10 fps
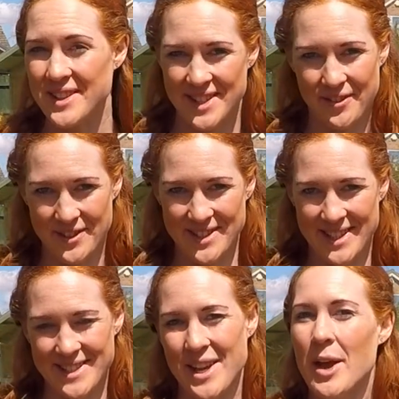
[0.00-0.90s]
are the
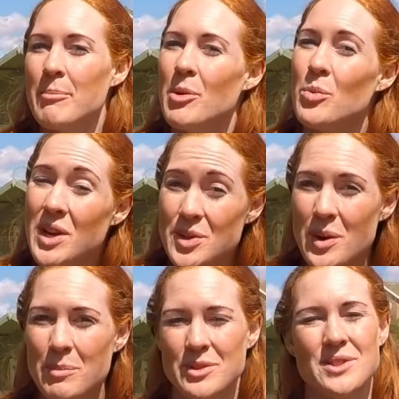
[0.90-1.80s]
differences, but which
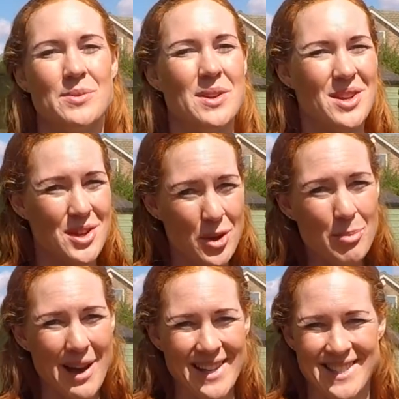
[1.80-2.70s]
one will suit you
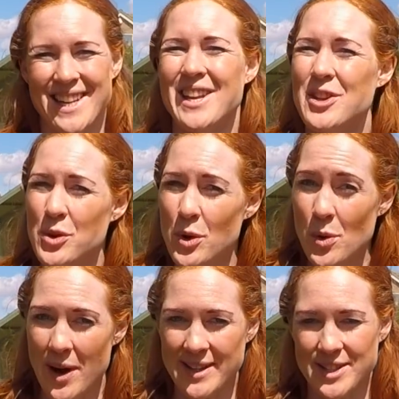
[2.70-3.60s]
best in your
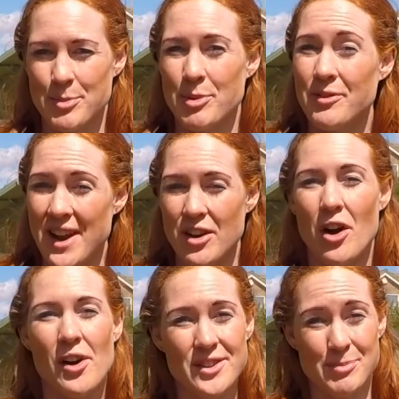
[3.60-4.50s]
quest to prevent
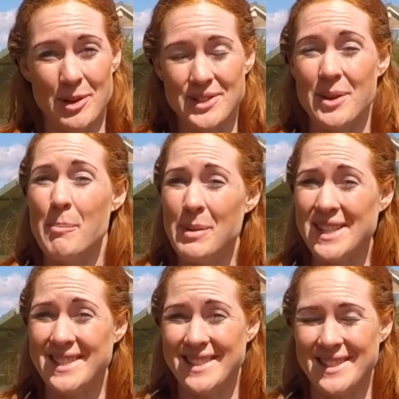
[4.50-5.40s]
hotspots and
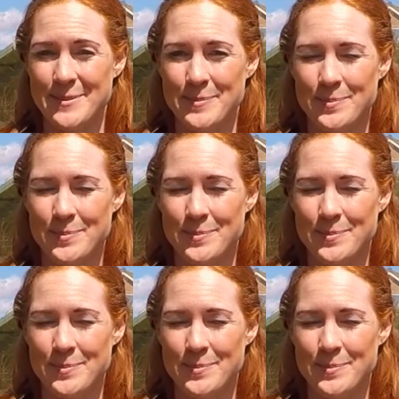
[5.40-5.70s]
blisters?